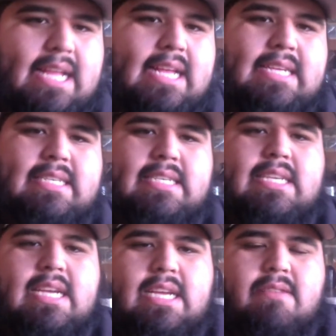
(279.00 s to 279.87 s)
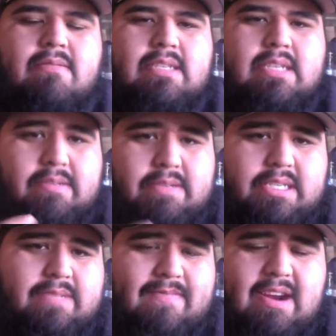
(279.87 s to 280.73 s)
It was
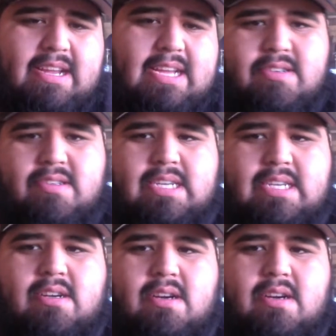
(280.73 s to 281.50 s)
just very interesting.